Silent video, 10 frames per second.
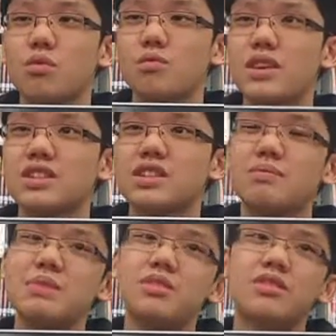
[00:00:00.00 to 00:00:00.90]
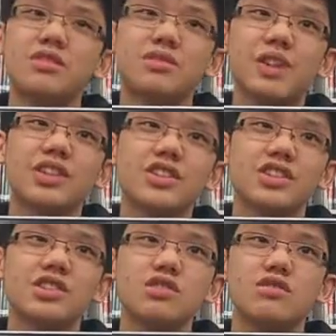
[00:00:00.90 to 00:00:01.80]
basically
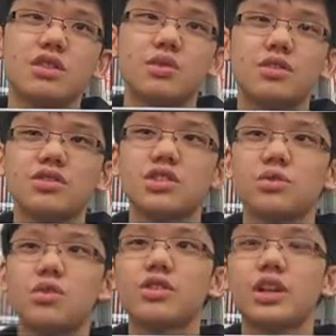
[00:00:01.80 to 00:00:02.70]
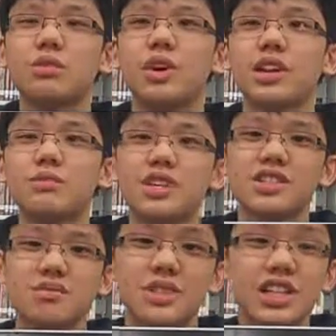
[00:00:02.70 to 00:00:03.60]
politicians who were opposed to the war and wanted
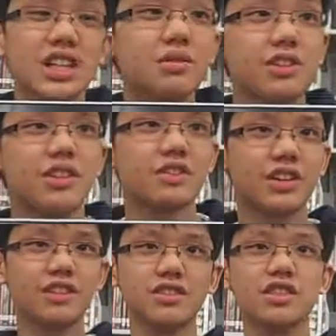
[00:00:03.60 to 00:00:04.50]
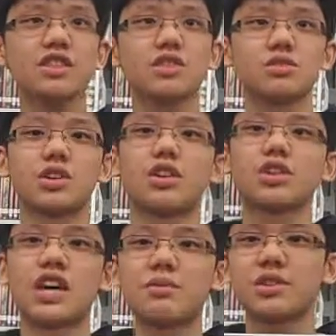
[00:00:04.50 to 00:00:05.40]
peace immediately with the Confederacy. Those were called
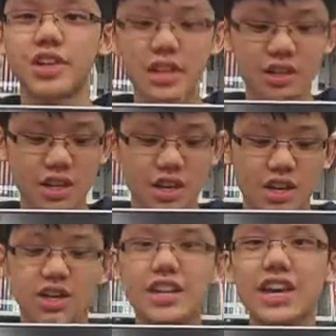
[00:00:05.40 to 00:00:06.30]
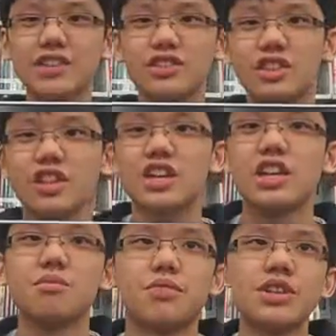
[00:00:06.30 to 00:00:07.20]
Copperheads. He actually
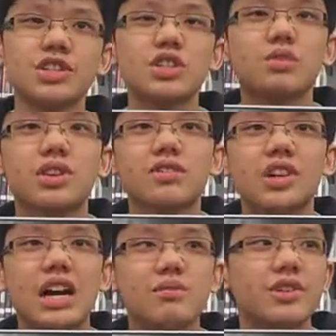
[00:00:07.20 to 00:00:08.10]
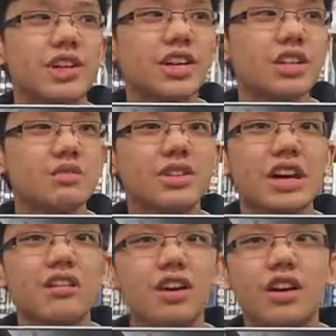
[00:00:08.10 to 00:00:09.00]
imprisoned one of the Copperheads
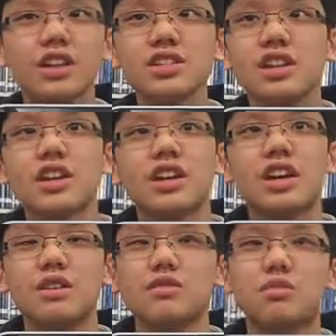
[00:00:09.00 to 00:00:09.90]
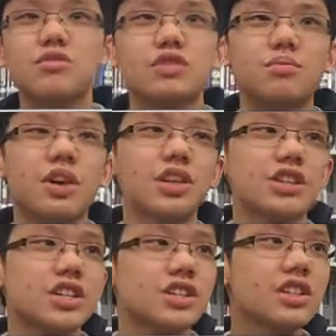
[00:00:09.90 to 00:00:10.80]
without cause, who was a
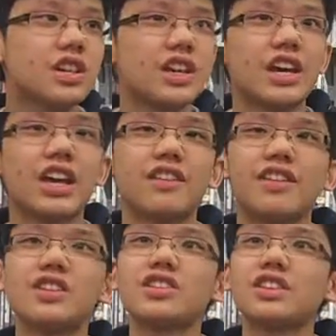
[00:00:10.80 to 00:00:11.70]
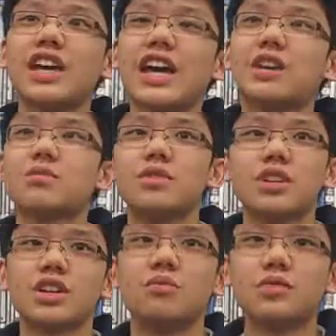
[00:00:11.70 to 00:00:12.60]
politician, and eventually had him
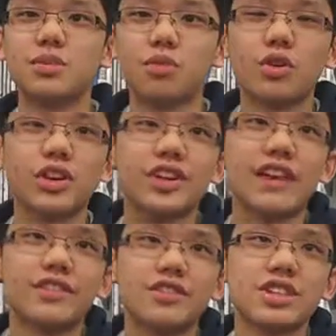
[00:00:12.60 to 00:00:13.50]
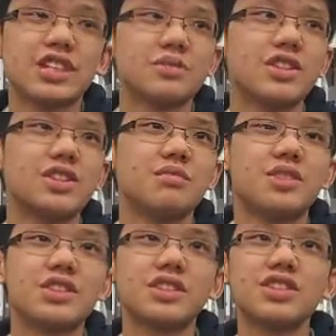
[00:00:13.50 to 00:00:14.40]
deported after 6 months in
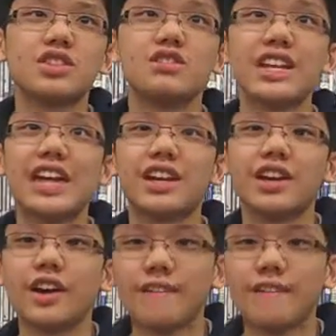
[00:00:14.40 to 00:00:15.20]
prison to Canada.